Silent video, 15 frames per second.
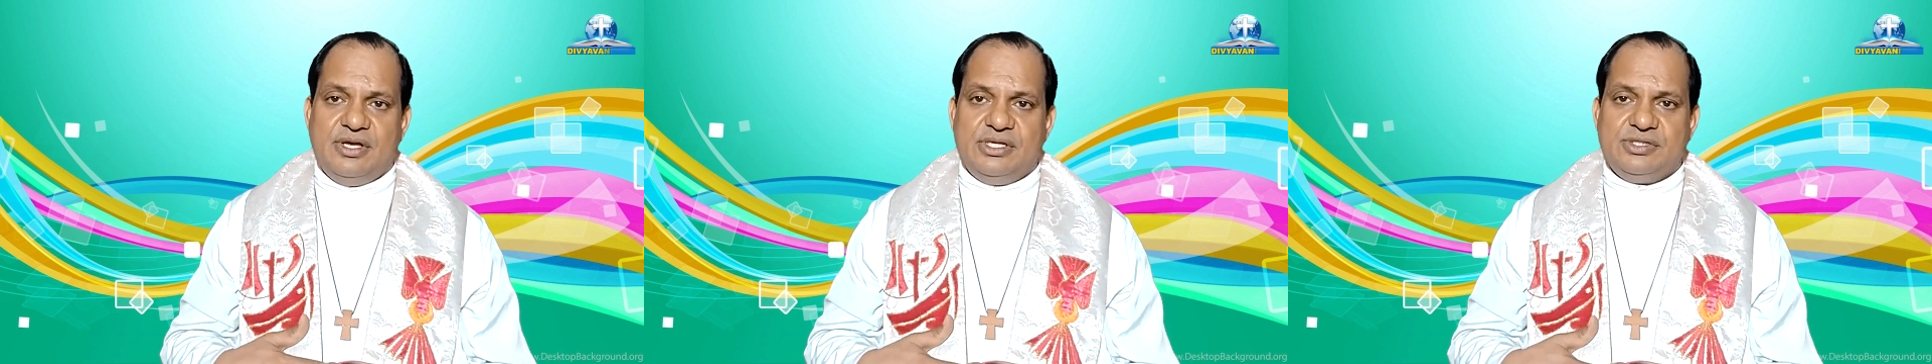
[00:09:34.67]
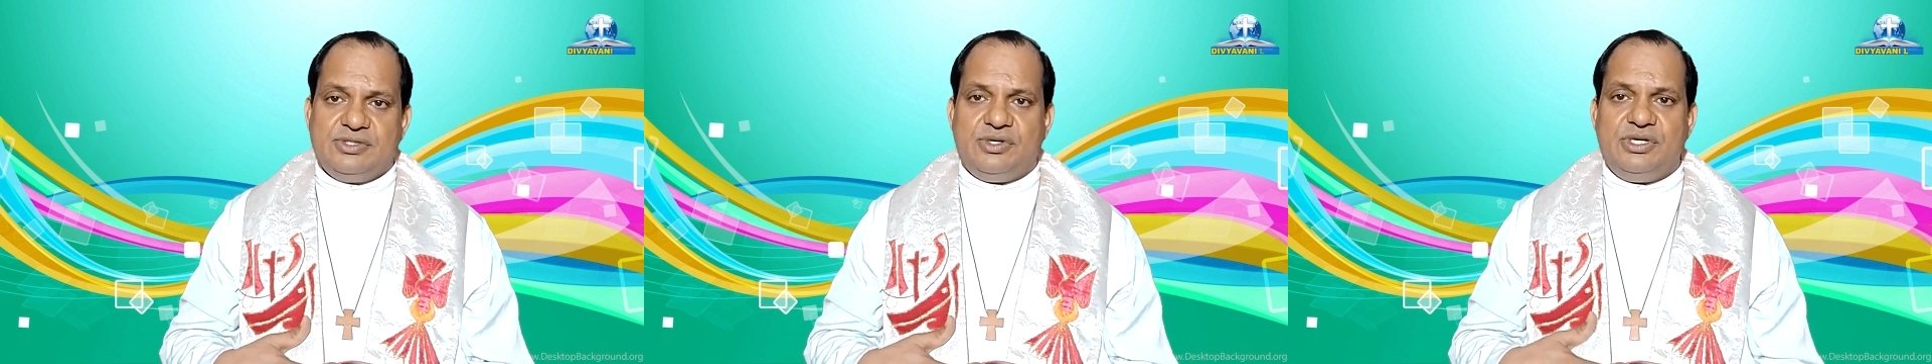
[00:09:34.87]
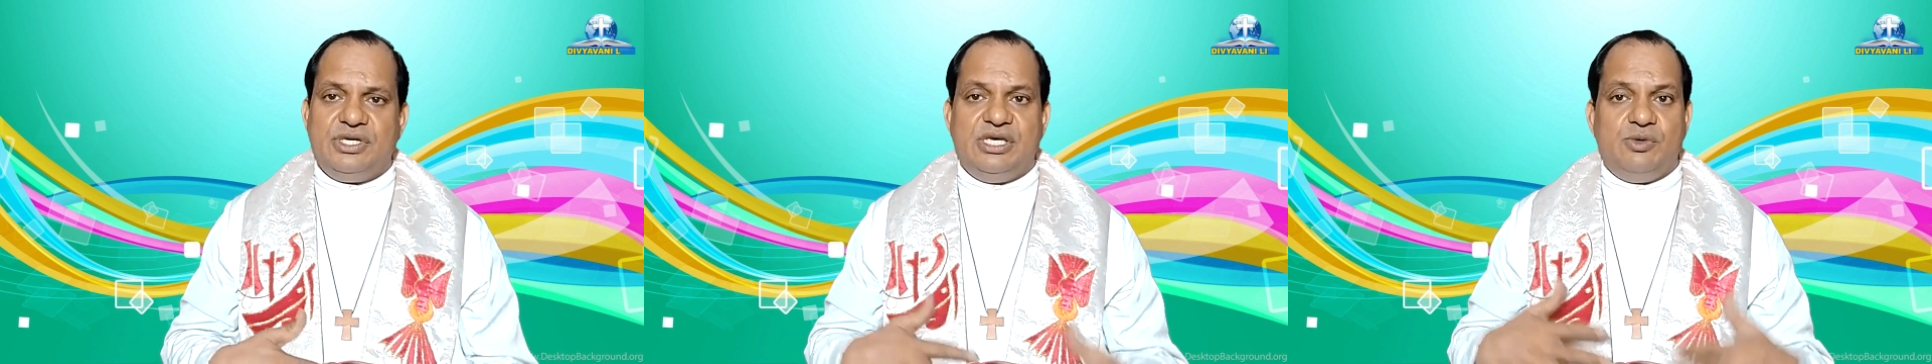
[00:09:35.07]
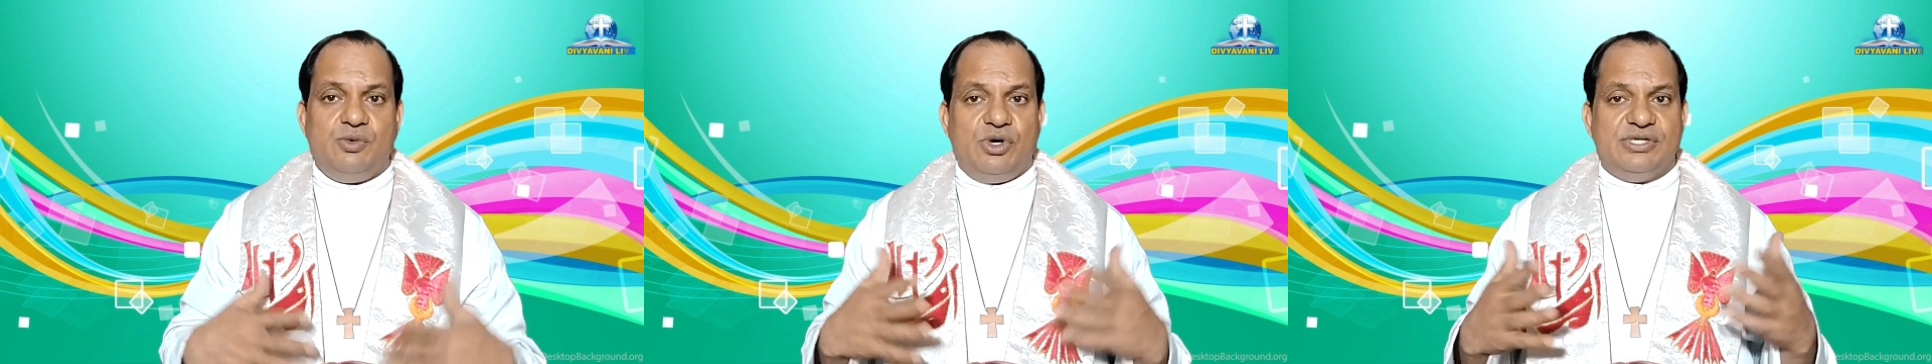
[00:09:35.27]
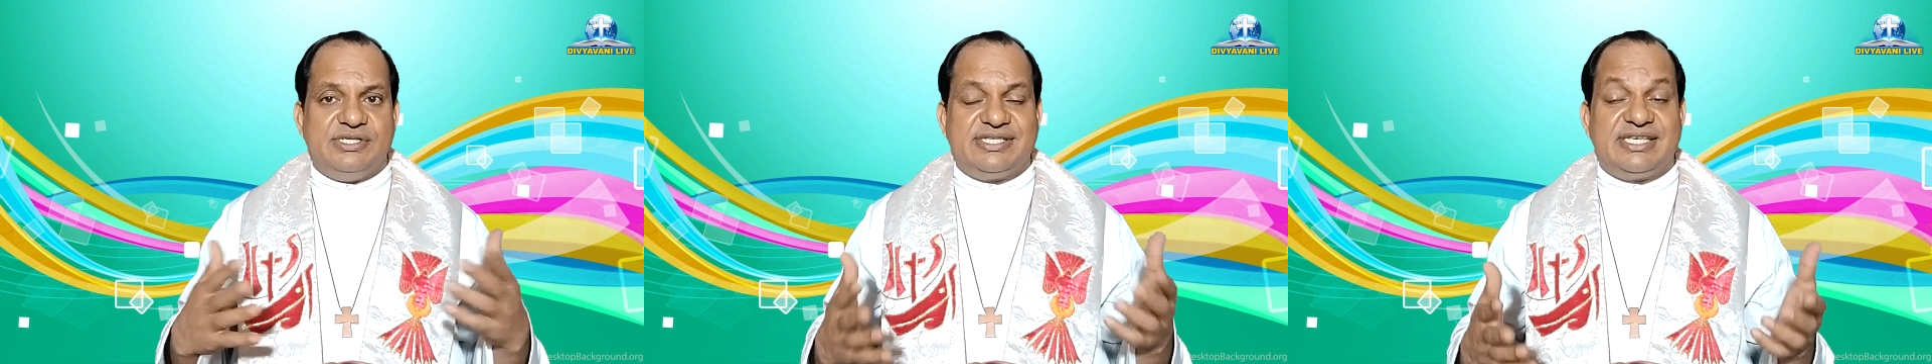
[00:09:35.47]
So he
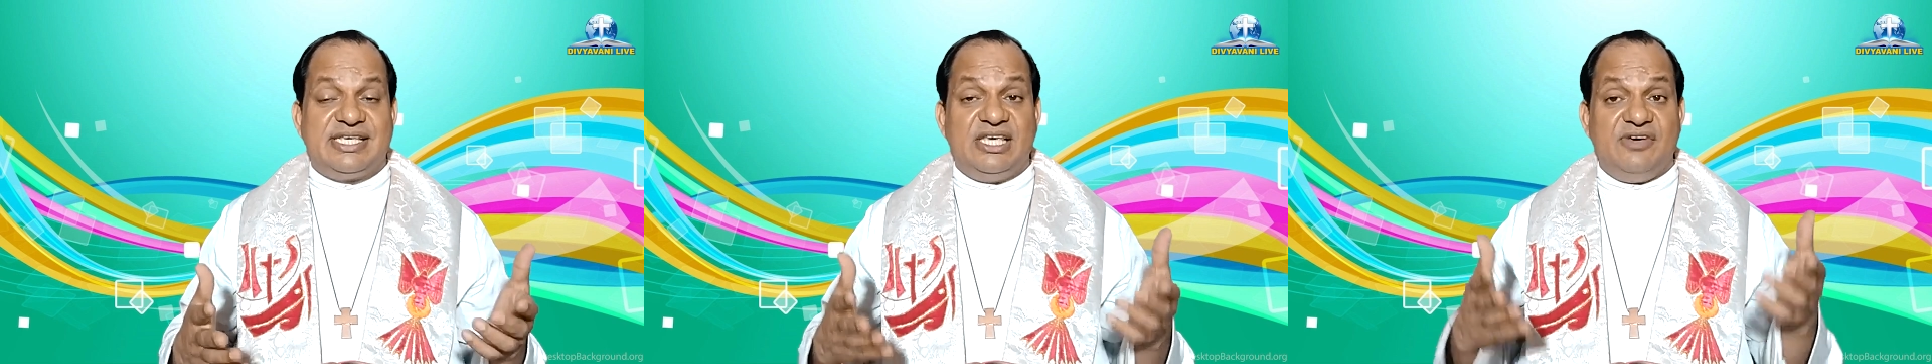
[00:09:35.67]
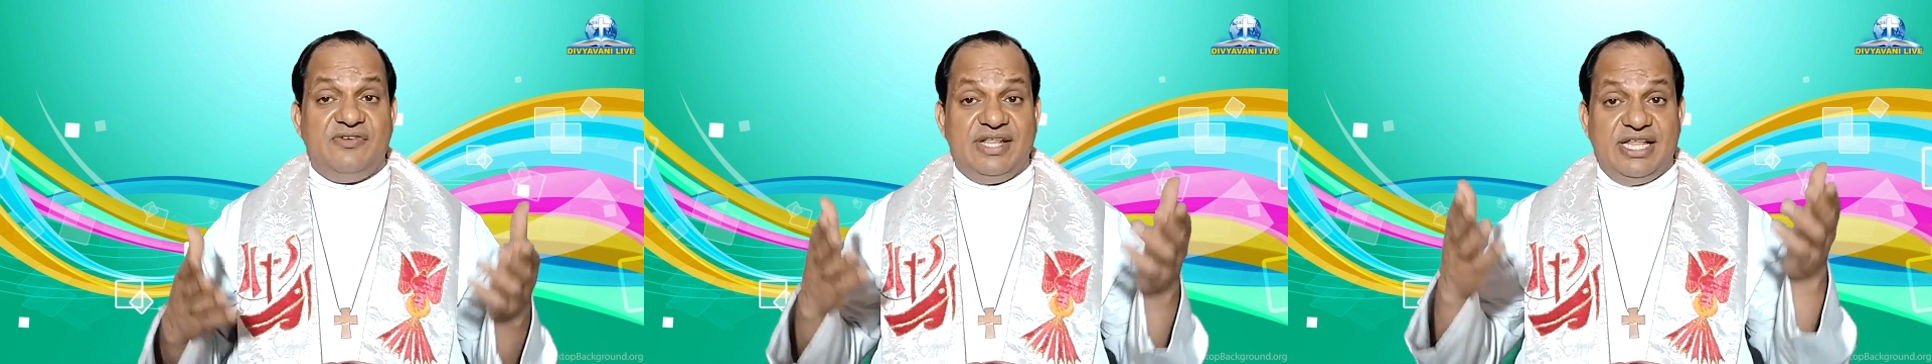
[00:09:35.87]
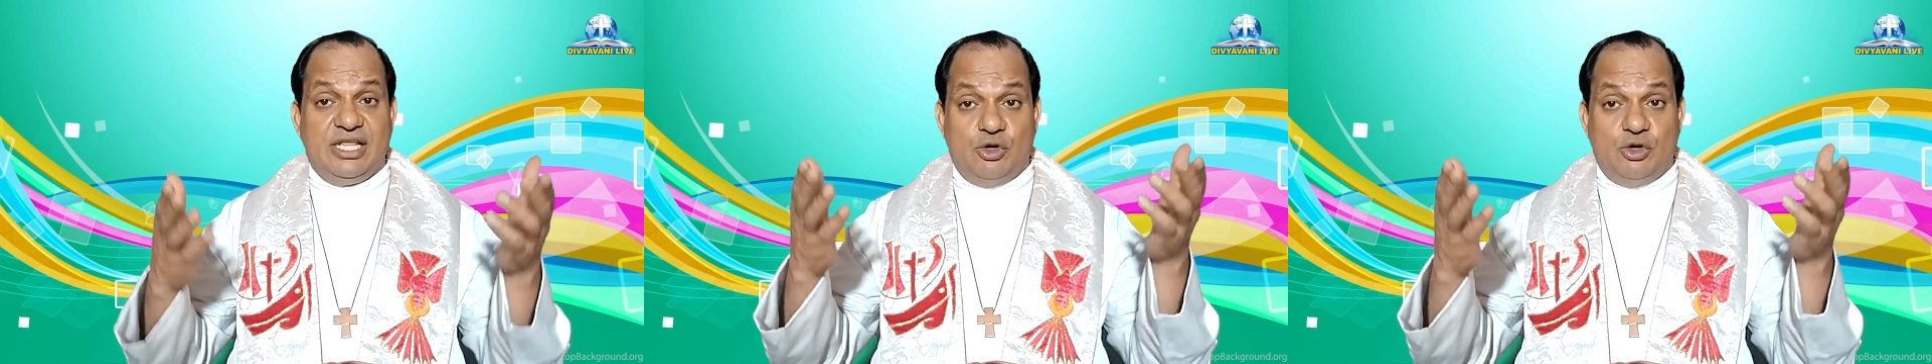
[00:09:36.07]
was given an